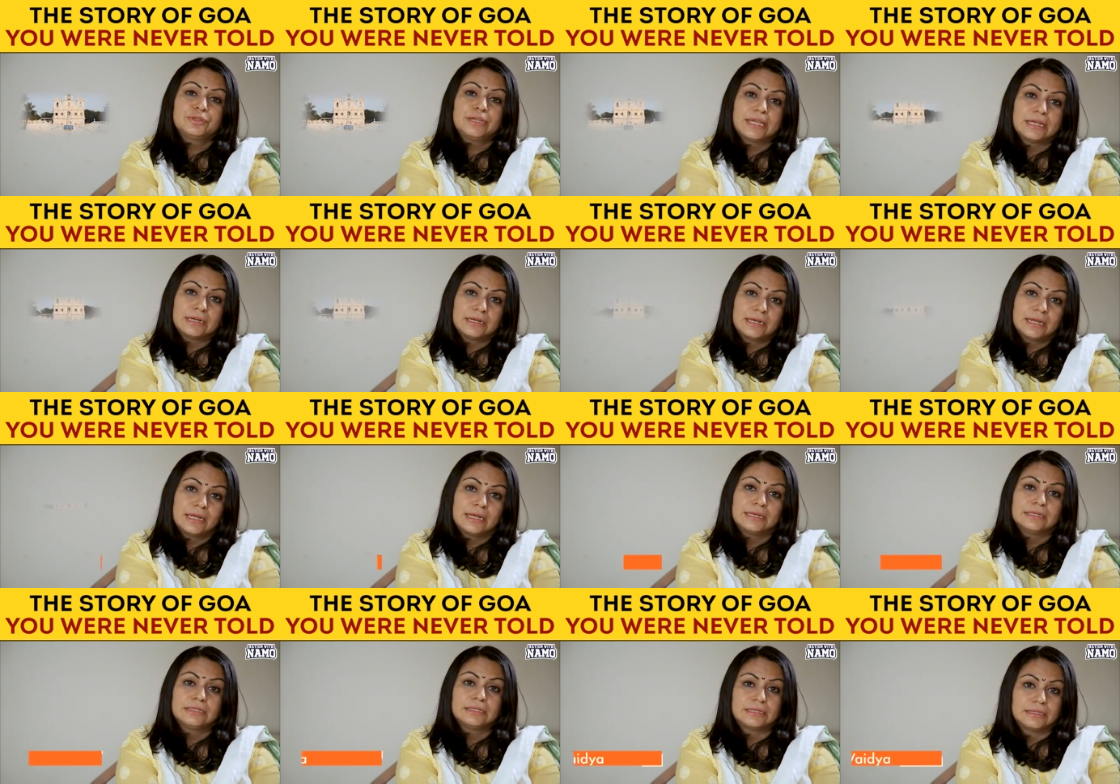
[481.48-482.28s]
to
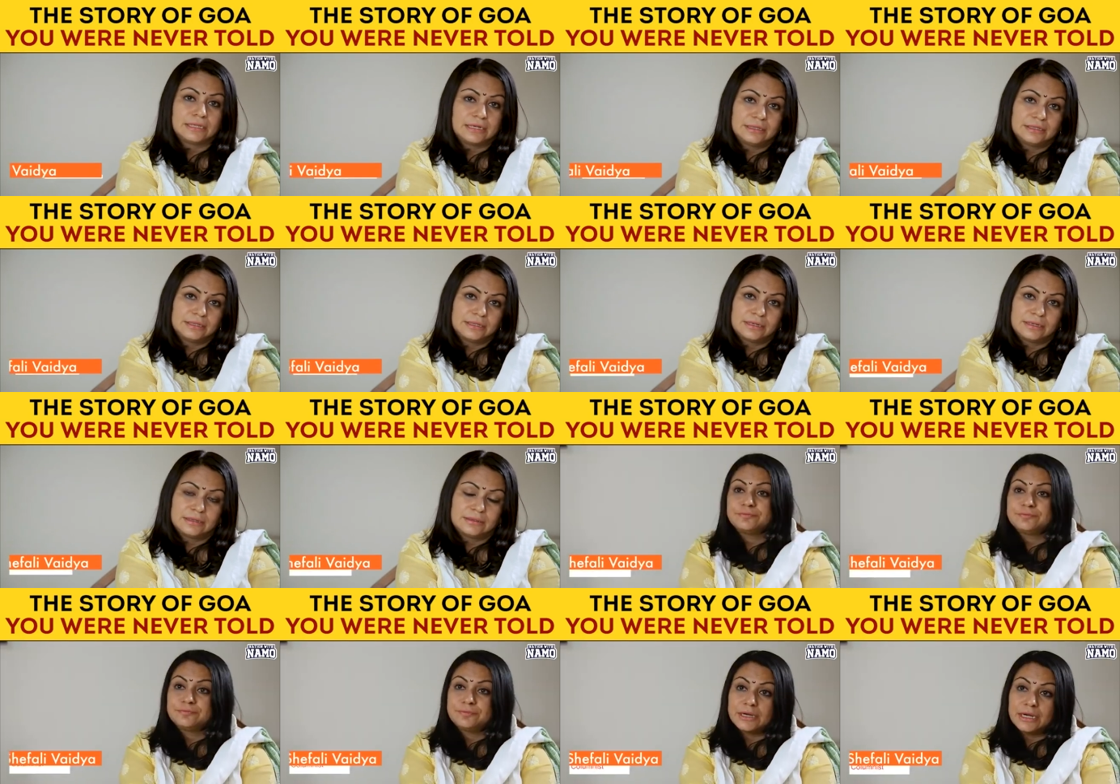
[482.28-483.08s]
Kerala and Karnataka
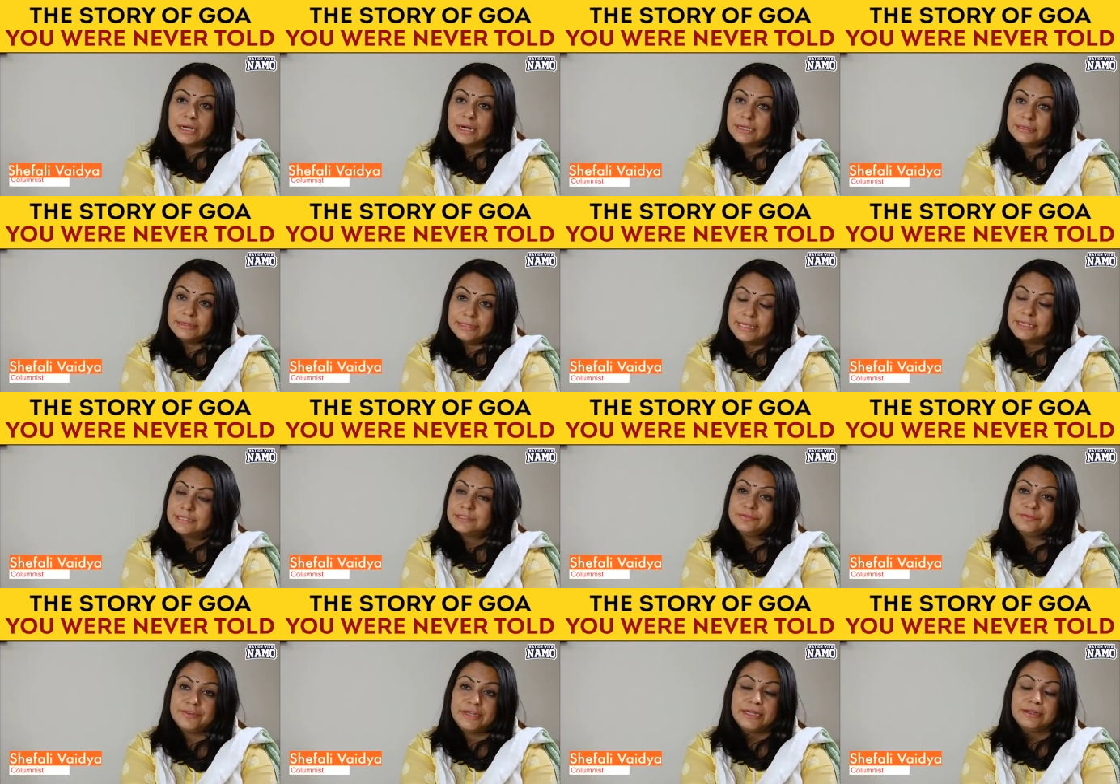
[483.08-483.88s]

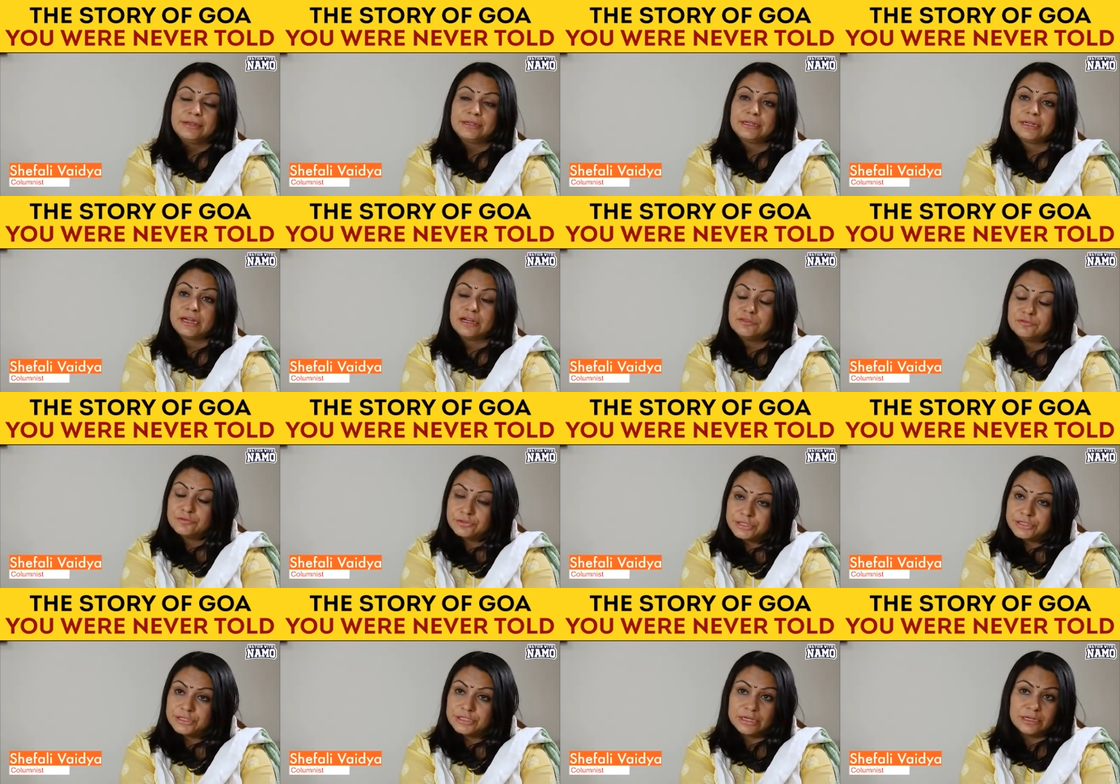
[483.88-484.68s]
unless we
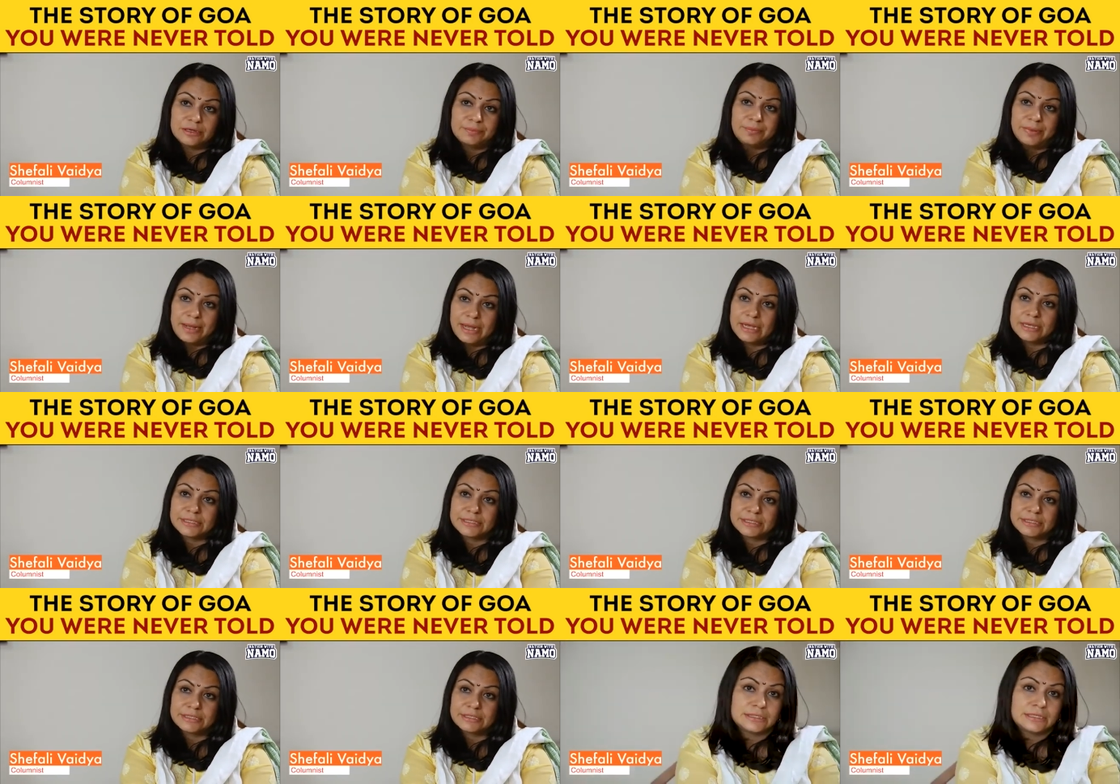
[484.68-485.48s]
confront our
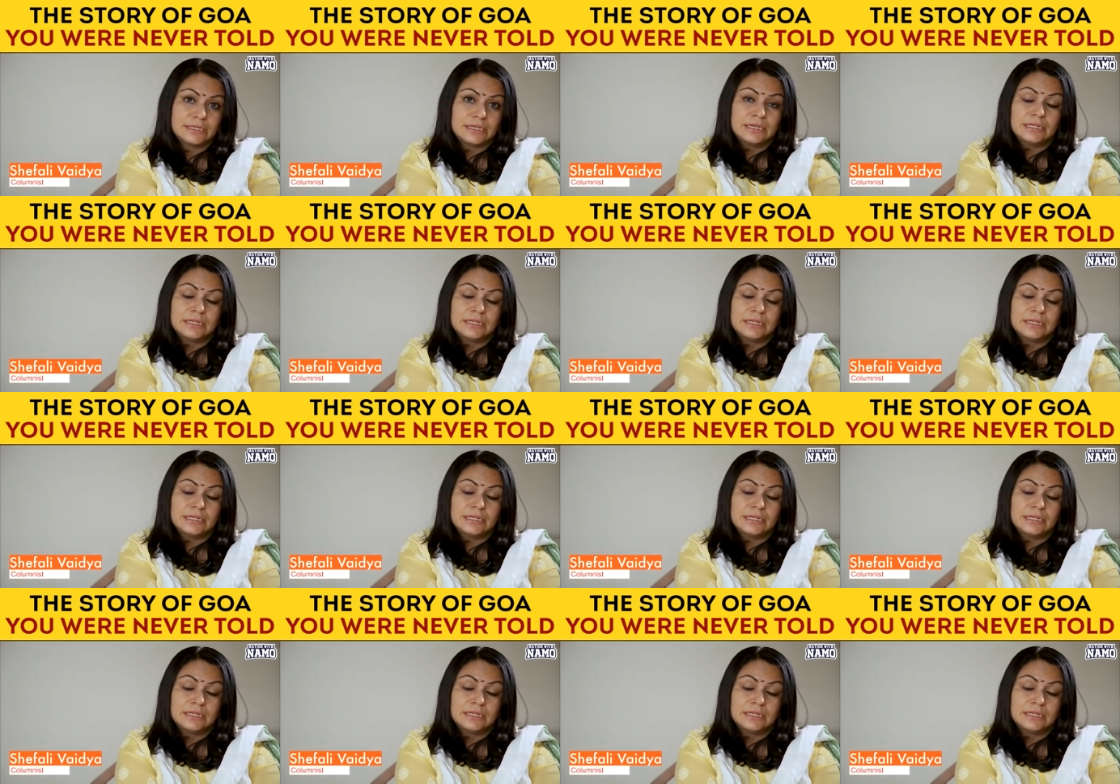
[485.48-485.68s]
past,